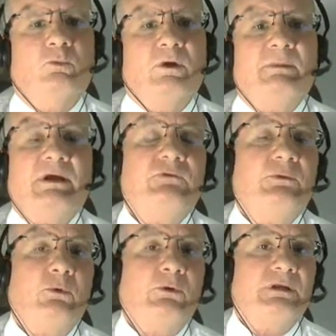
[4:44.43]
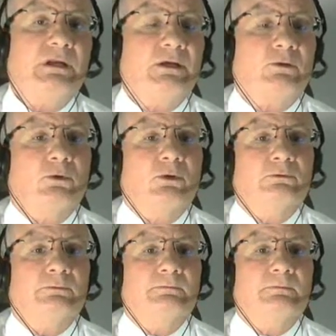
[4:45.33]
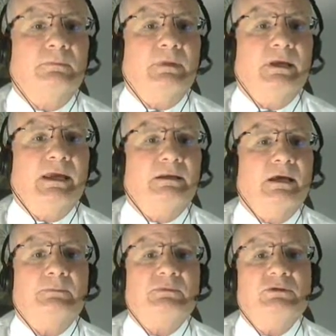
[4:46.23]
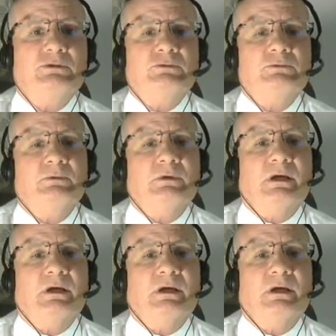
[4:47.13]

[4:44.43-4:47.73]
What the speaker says: What about if you're more than a year old and up to,